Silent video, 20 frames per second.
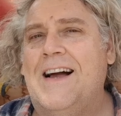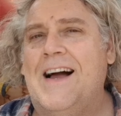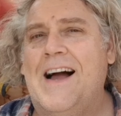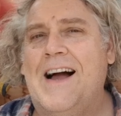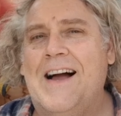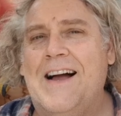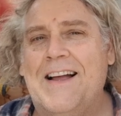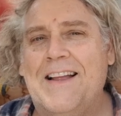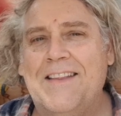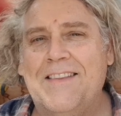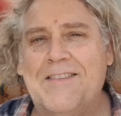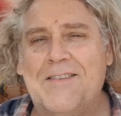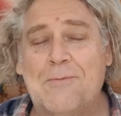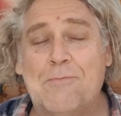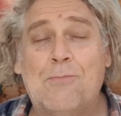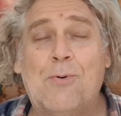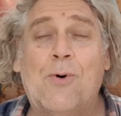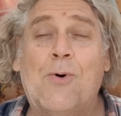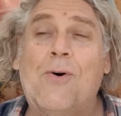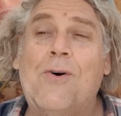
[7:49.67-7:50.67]

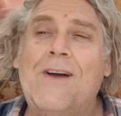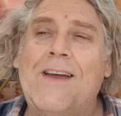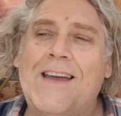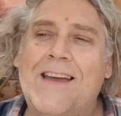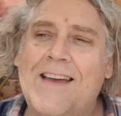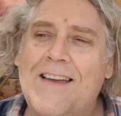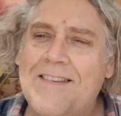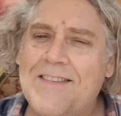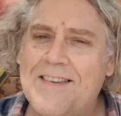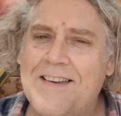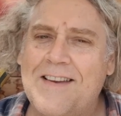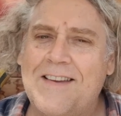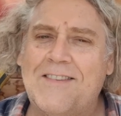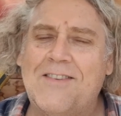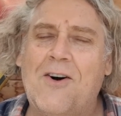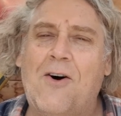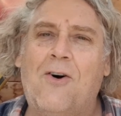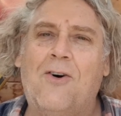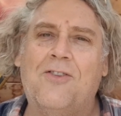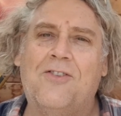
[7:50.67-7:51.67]
And boy, is it
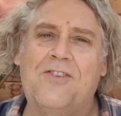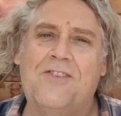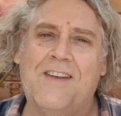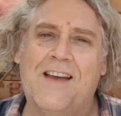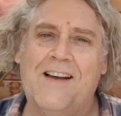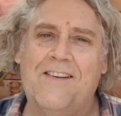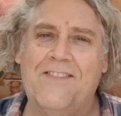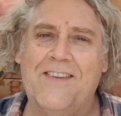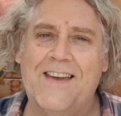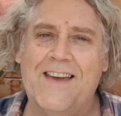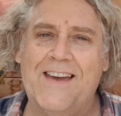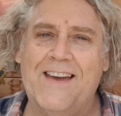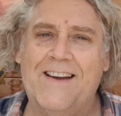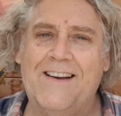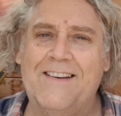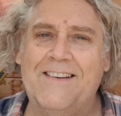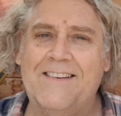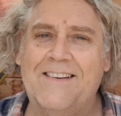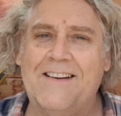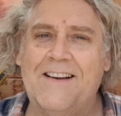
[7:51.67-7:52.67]
hot down
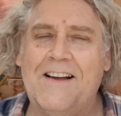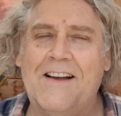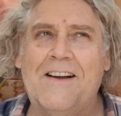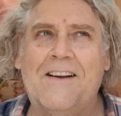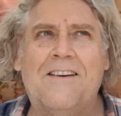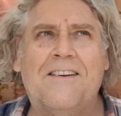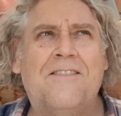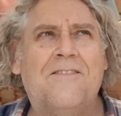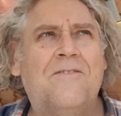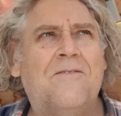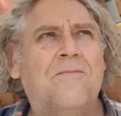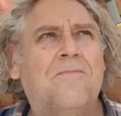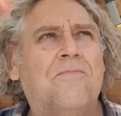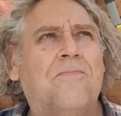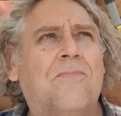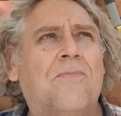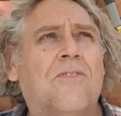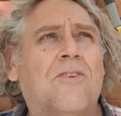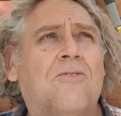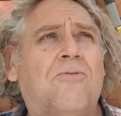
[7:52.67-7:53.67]
here.
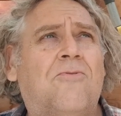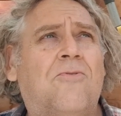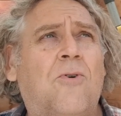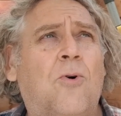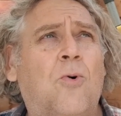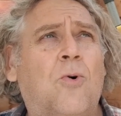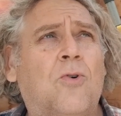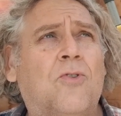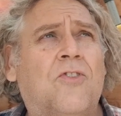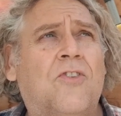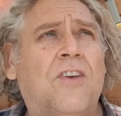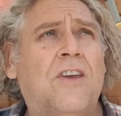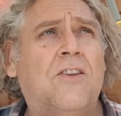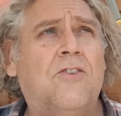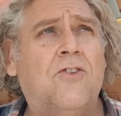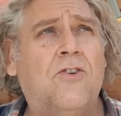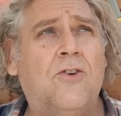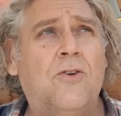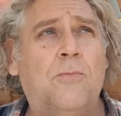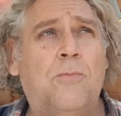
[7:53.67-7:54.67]

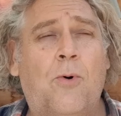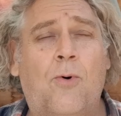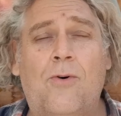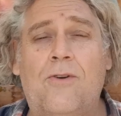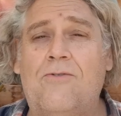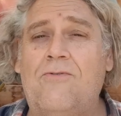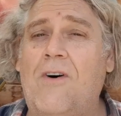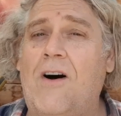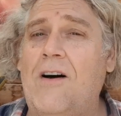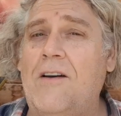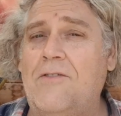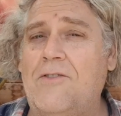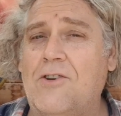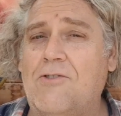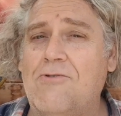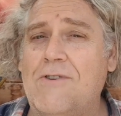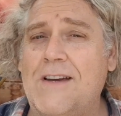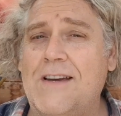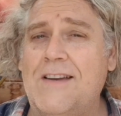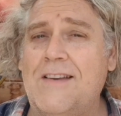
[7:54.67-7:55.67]
42.5
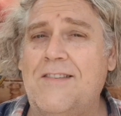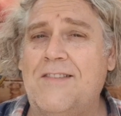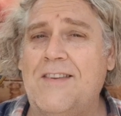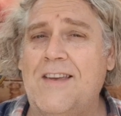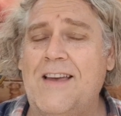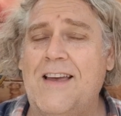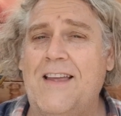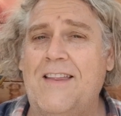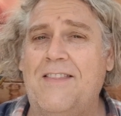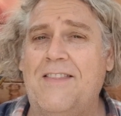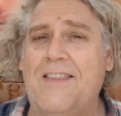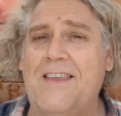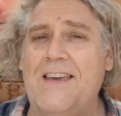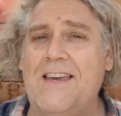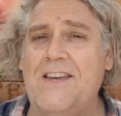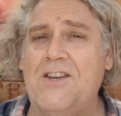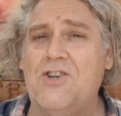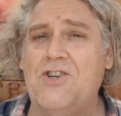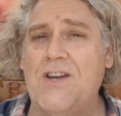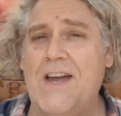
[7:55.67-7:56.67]
degrees in
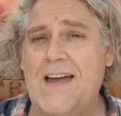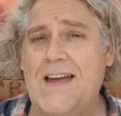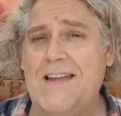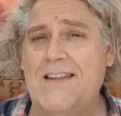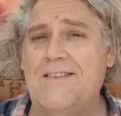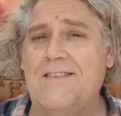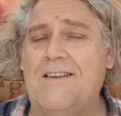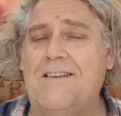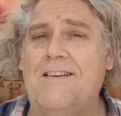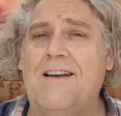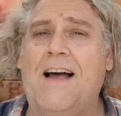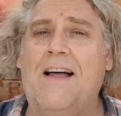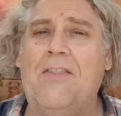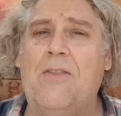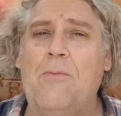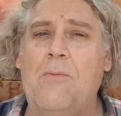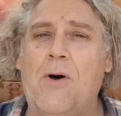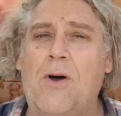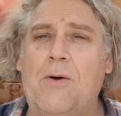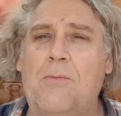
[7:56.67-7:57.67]
the shed
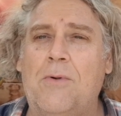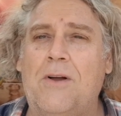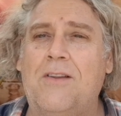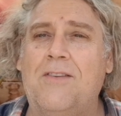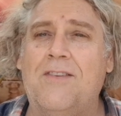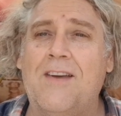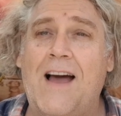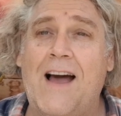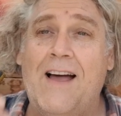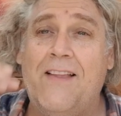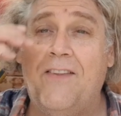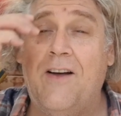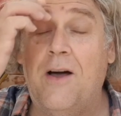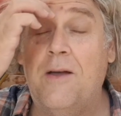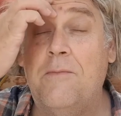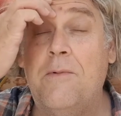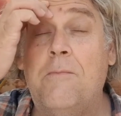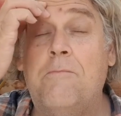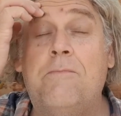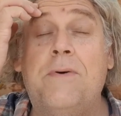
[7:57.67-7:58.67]
at the moment, and
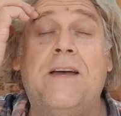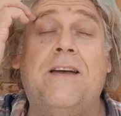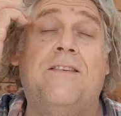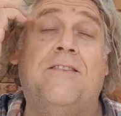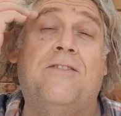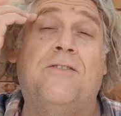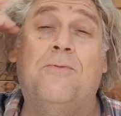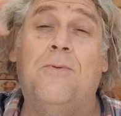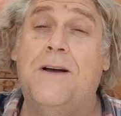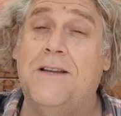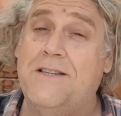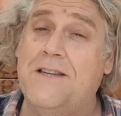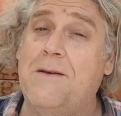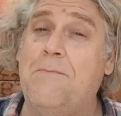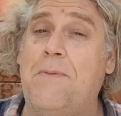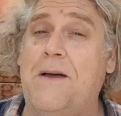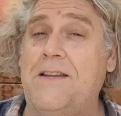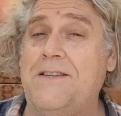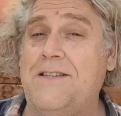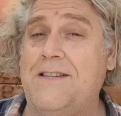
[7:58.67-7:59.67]
I'm a bit sweaty
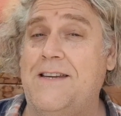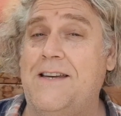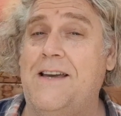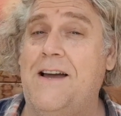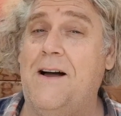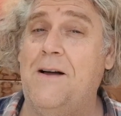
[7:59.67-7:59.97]
Betty,